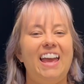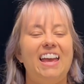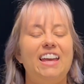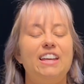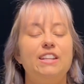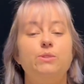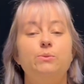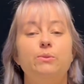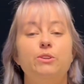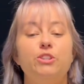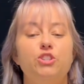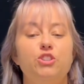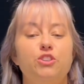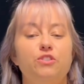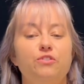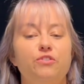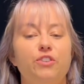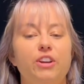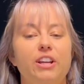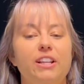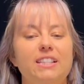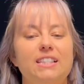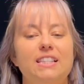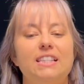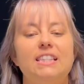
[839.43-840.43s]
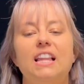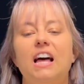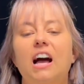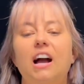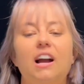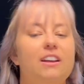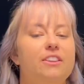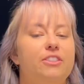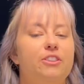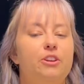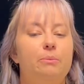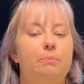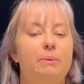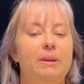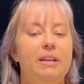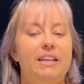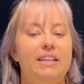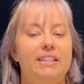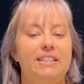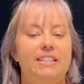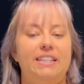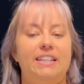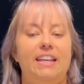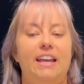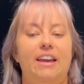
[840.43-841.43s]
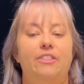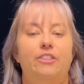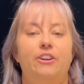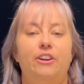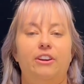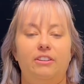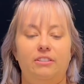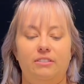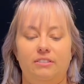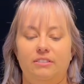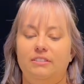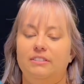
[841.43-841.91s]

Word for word: it's when two friends lock their pinkies together